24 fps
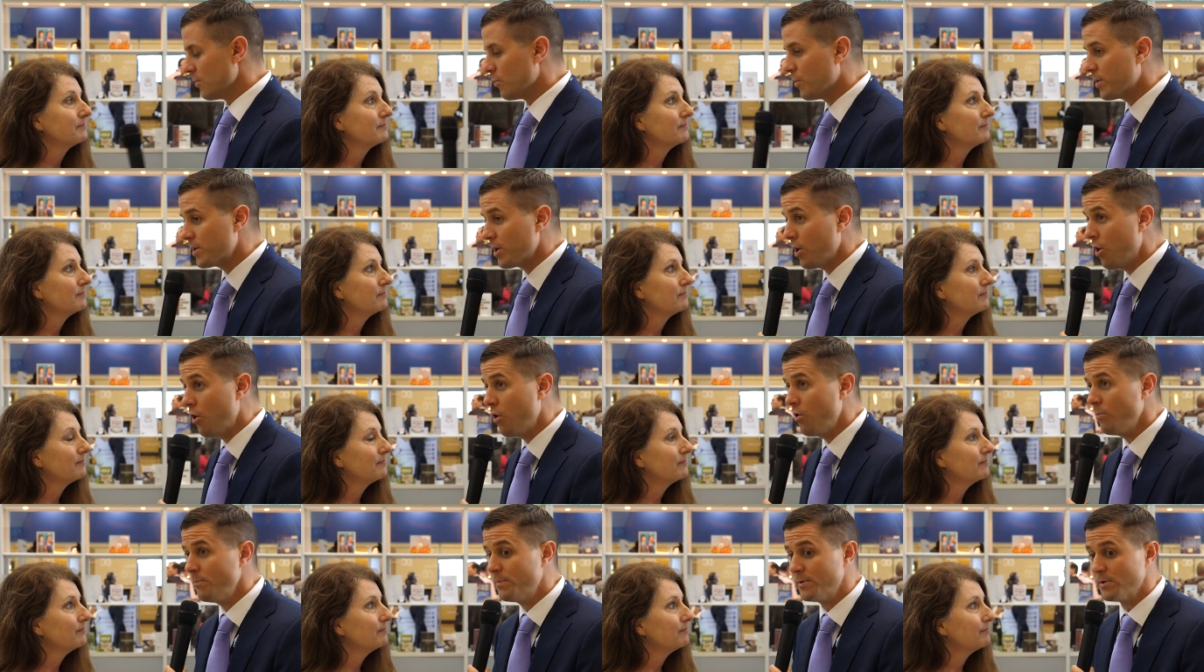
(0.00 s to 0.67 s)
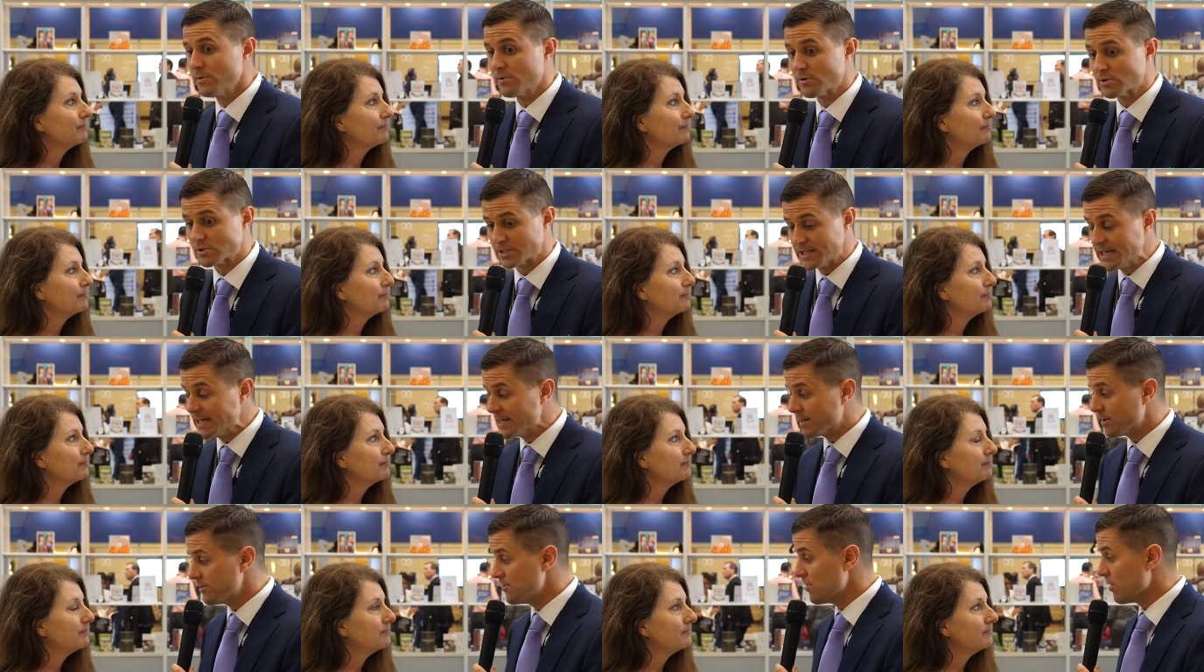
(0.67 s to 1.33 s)
Speaker 1: What do home builders
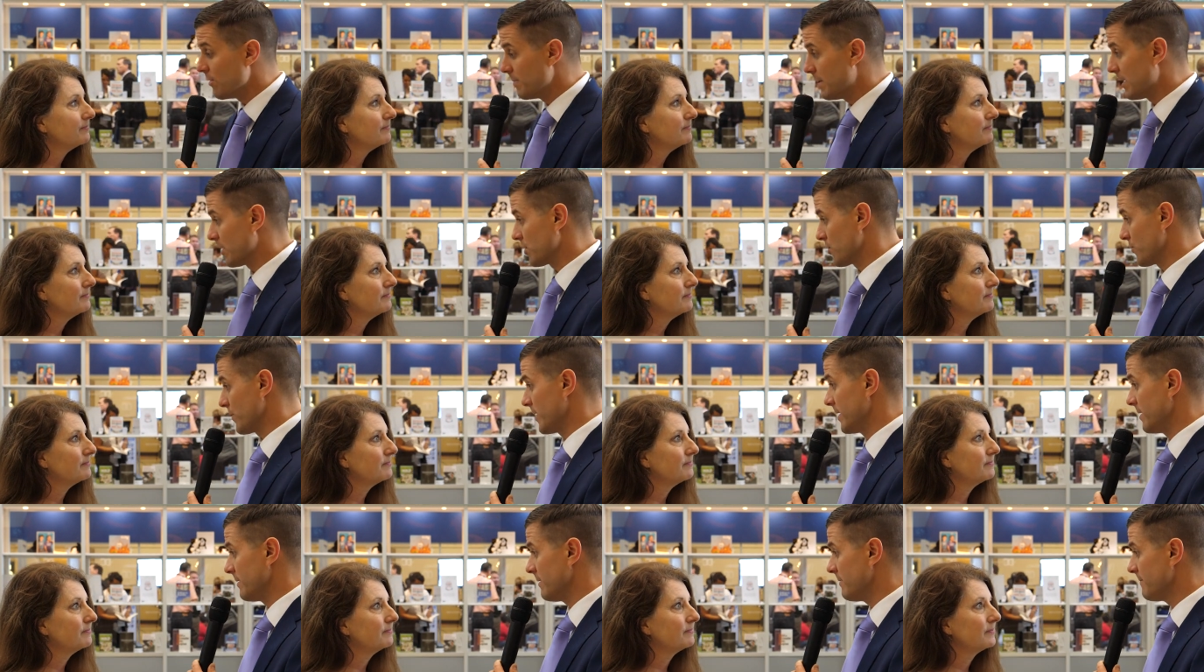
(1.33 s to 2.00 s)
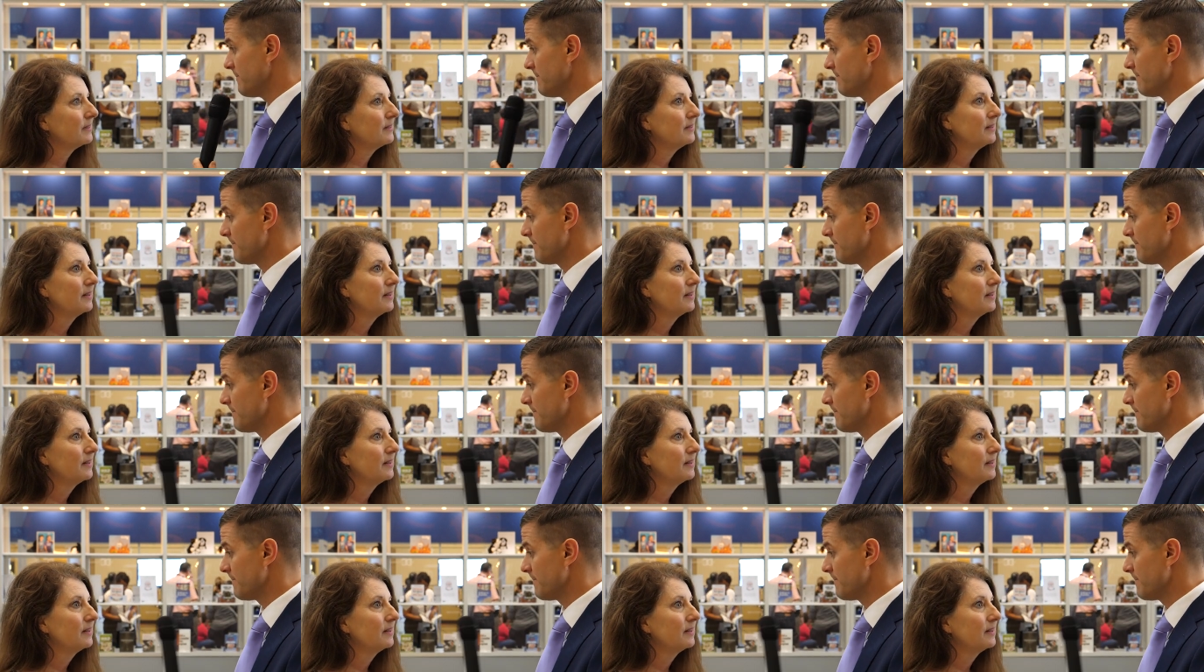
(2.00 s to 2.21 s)
need to know about green?